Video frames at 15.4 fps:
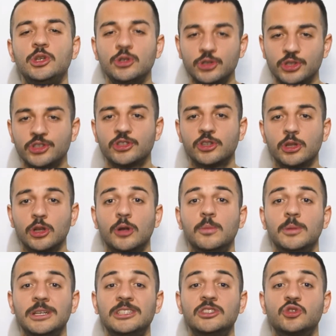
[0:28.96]
users
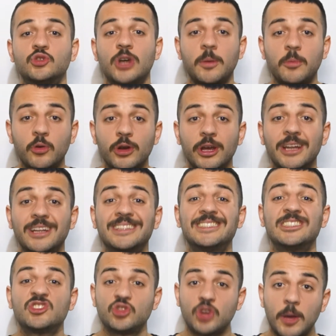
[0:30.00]
globally, Stripe created
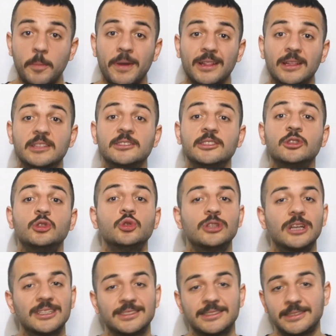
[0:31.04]
Stripe Atlas in
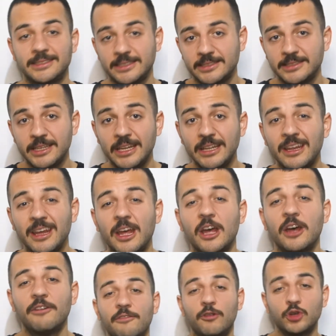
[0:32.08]
2016
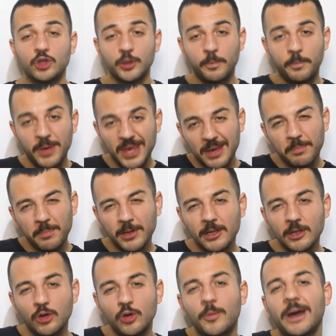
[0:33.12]
for the
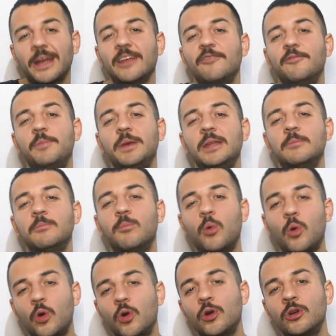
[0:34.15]
people who might have been
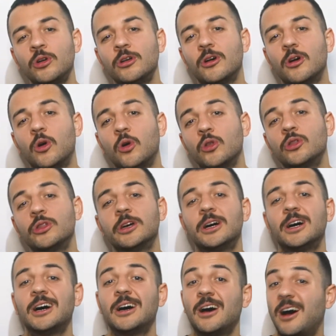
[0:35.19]
born on
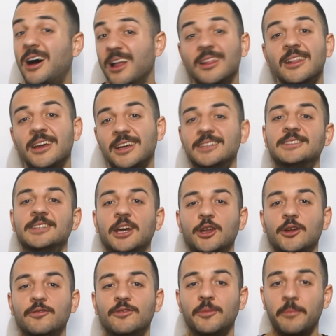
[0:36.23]
the unlucky
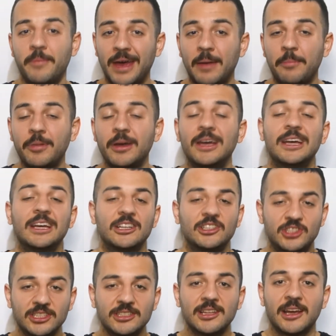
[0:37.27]
side of the map,
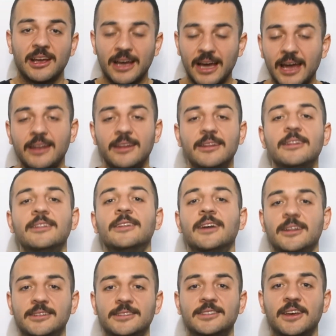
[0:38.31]
just like I did in
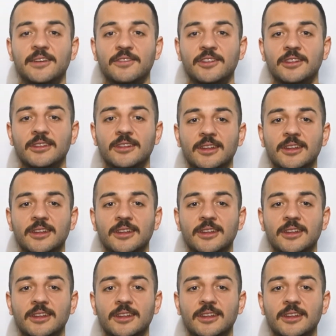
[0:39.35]
'97.